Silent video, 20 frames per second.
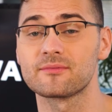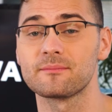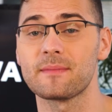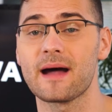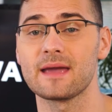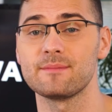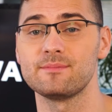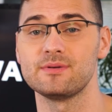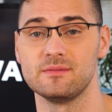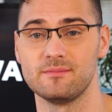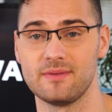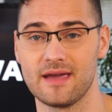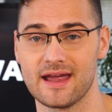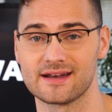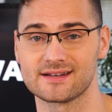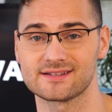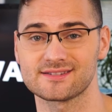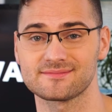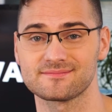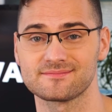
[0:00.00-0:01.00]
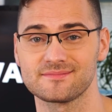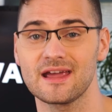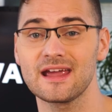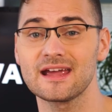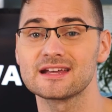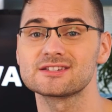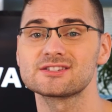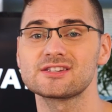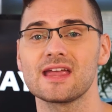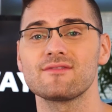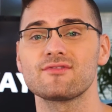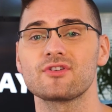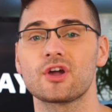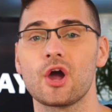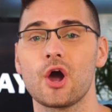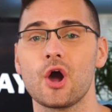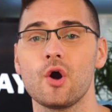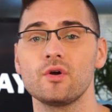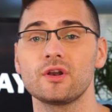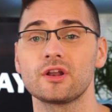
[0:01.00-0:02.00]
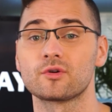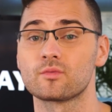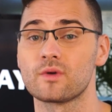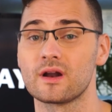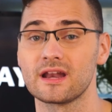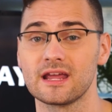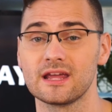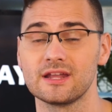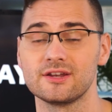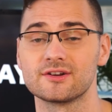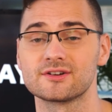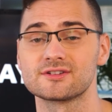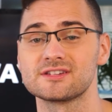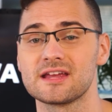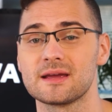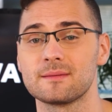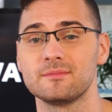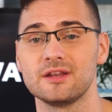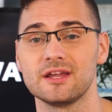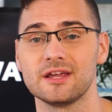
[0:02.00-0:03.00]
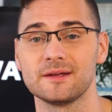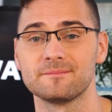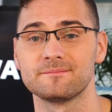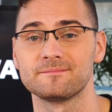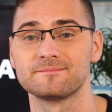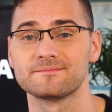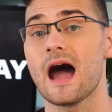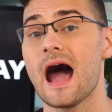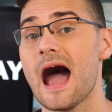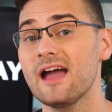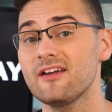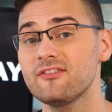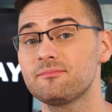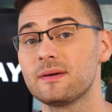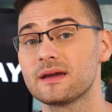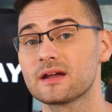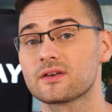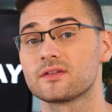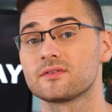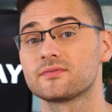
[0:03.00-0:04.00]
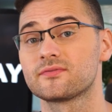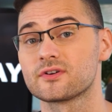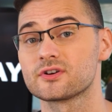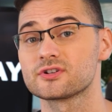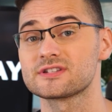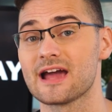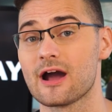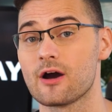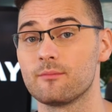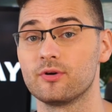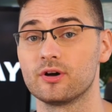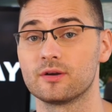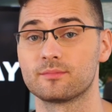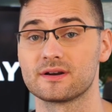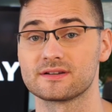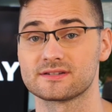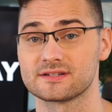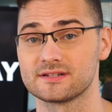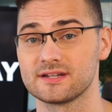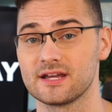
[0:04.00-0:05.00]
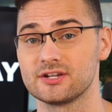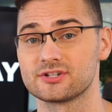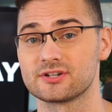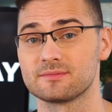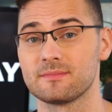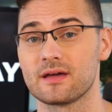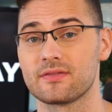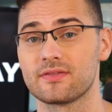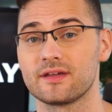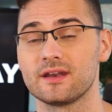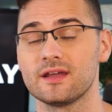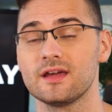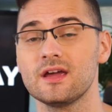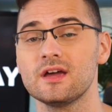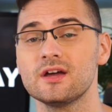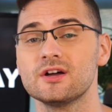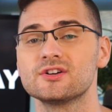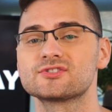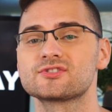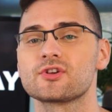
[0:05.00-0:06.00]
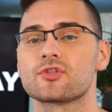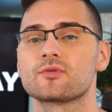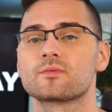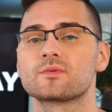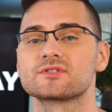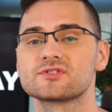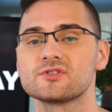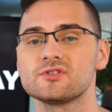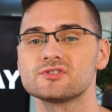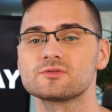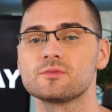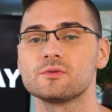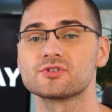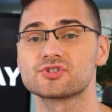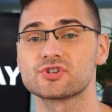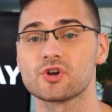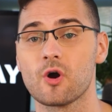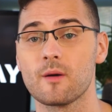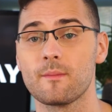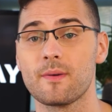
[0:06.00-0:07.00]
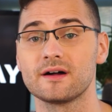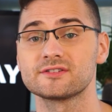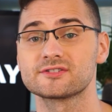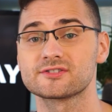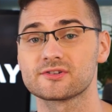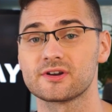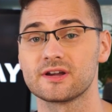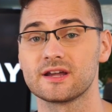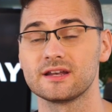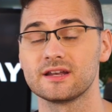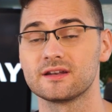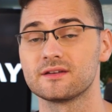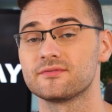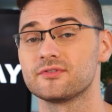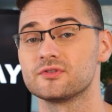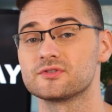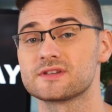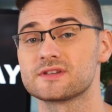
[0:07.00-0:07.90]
from IP bans. Save the code and run it in your CMD. I've picked the first output presentation method, so the results will show up on screen in a few